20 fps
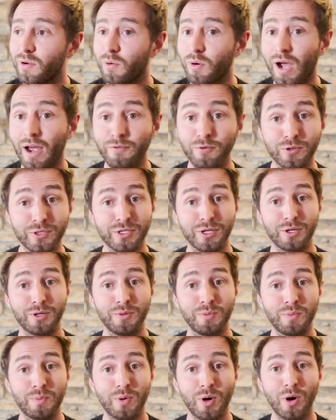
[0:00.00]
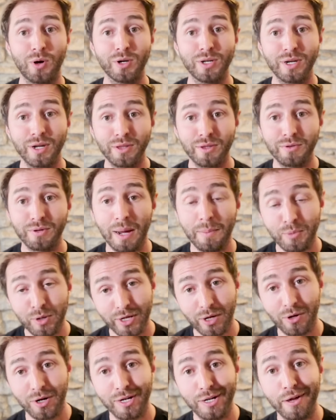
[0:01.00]
I've also I'm putting
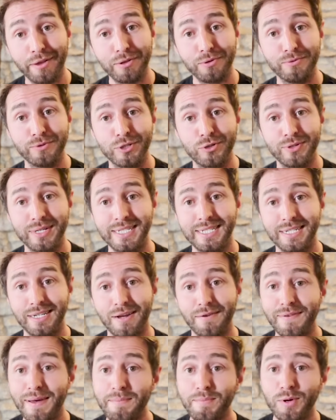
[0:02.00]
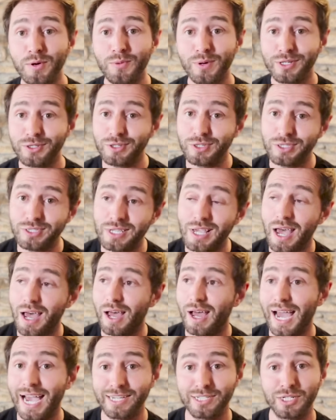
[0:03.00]
on another retreat in November, which is
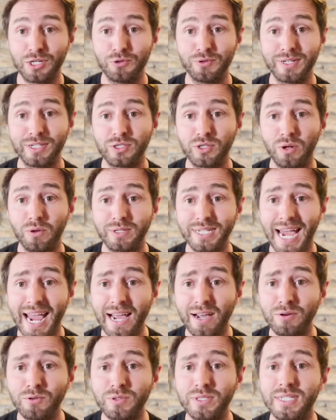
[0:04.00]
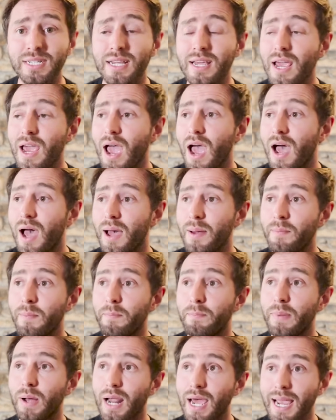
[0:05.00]
actually already sold out.
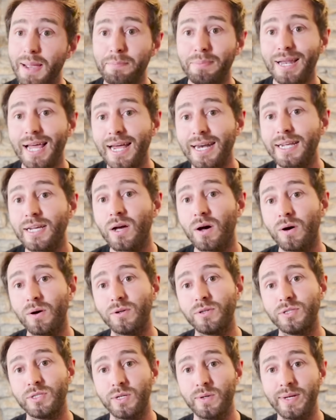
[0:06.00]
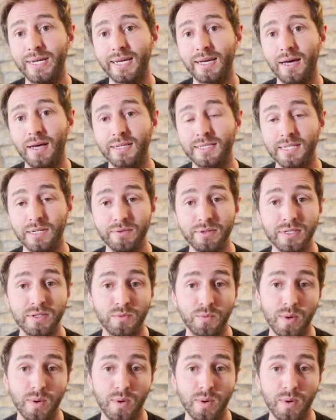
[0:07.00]
But I am planning on doing a series of